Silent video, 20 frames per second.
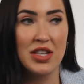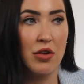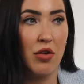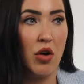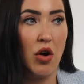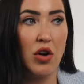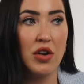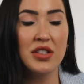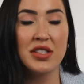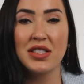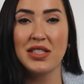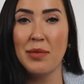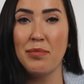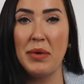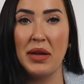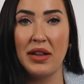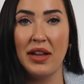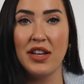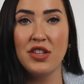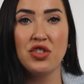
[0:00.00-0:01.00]
there are
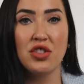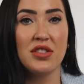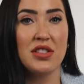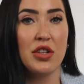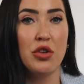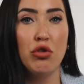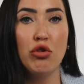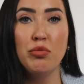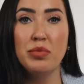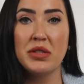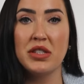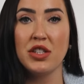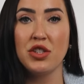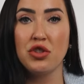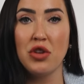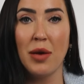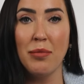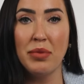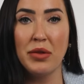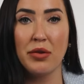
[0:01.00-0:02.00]
stipulations and hoops to
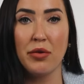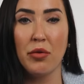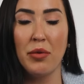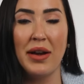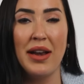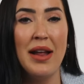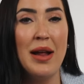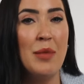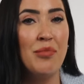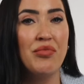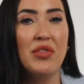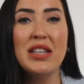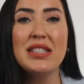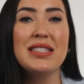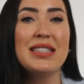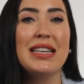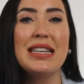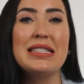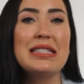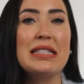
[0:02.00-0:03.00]
jump through. And
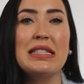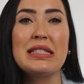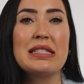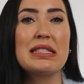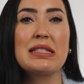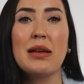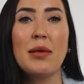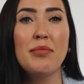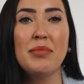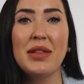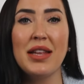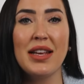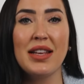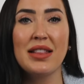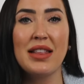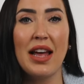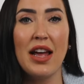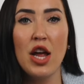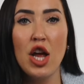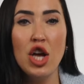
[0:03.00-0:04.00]
this isn't something
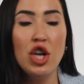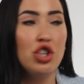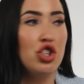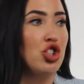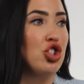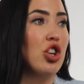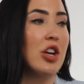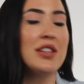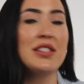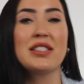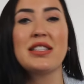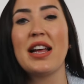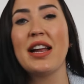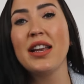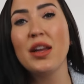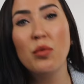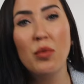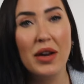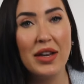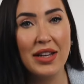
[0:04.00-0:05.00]
that just
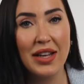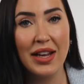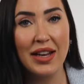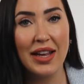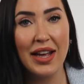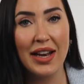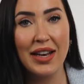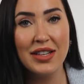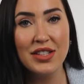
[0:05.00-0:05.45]
anyone can get